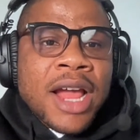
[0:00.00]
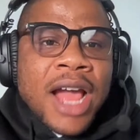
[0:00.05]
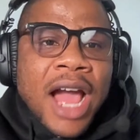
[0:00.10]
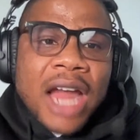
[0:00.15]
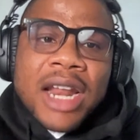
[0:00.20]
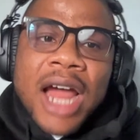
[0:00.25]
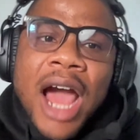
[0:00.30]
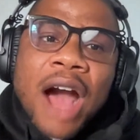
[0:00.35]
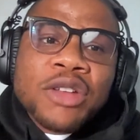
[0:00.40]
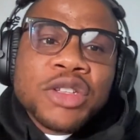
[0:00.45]

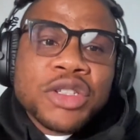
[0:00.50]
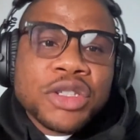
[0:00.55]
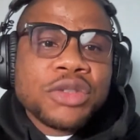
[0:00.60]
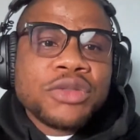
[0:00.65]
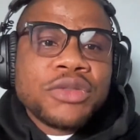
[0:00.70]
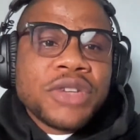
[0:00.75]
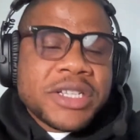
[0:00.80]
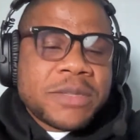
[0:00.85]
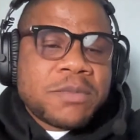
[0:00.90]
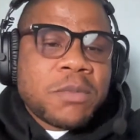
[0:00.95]
And how do you
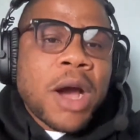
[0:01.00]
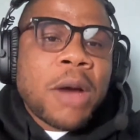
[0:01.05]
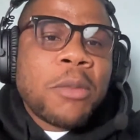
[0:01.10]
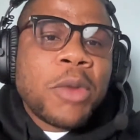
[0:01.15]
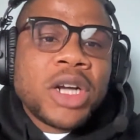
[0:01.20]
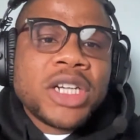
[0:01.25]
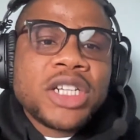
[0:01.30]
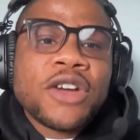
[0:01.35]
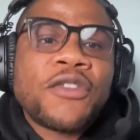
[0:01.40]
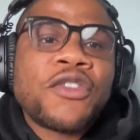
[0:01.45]
raise more
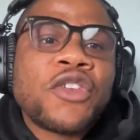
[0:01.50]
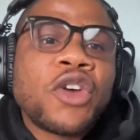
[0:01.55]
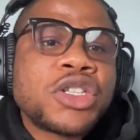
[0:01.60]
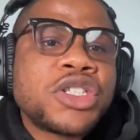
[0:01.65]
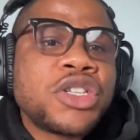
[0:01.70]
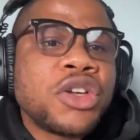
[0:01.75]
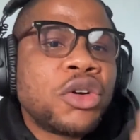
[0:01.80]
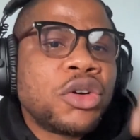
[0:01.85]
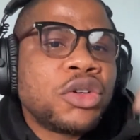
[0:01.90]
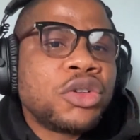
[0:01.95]
money? Of course,
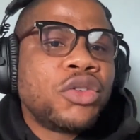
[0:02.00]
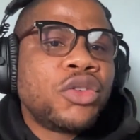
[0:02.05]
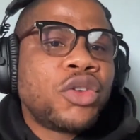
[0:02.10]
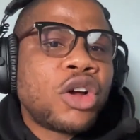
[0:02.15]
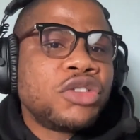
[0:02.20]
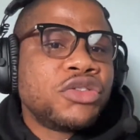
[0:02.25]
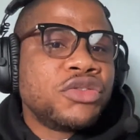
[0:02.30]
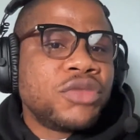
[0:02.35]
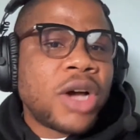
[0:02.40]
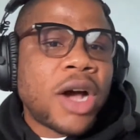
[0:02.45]
you're going to
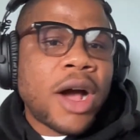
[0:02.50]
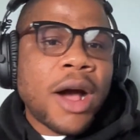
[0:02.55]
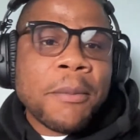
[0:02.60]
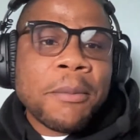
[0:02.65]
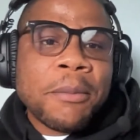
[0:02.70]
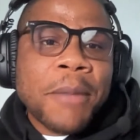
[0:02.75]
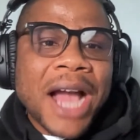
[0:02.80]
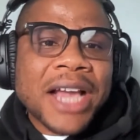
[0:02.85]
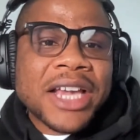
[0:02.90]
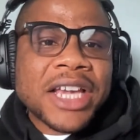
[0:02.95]
run a
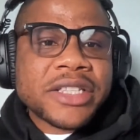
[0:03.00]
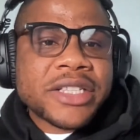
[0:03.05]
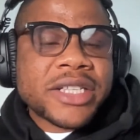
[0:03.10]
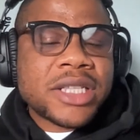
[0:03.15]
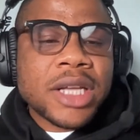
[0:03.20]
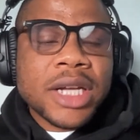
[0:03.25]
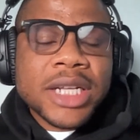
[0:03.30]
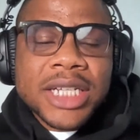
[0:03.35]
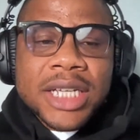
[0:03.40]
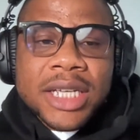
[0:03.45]
market
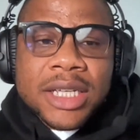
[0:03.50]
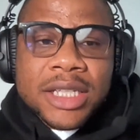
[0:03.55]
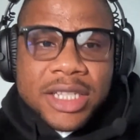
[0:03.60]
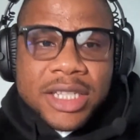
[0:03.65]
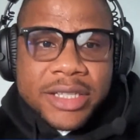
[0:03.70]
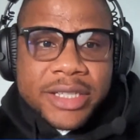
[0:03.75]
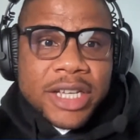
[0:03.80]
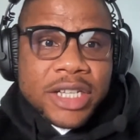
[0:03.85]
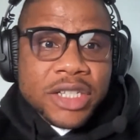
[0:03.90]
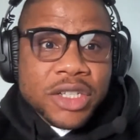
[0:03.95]
study.
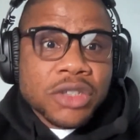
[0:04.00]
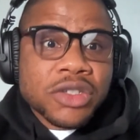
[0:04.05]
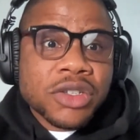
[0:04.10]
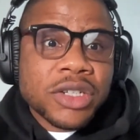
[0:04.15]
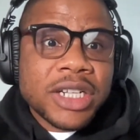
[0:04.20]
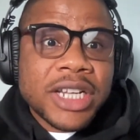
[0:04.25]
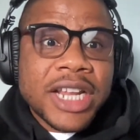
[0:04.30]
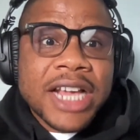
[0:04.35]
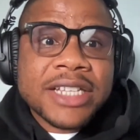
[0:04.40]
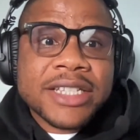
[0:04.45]
This takes us to
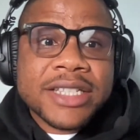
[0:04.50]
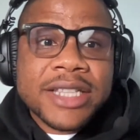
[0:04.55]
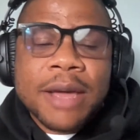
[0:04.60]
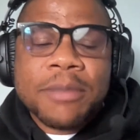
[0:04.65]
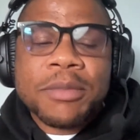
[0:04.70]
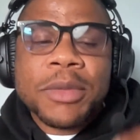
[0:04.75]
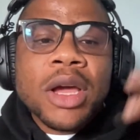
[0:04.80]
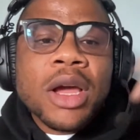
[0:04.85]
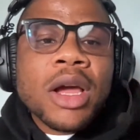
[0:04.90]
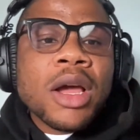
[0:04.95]
the next step.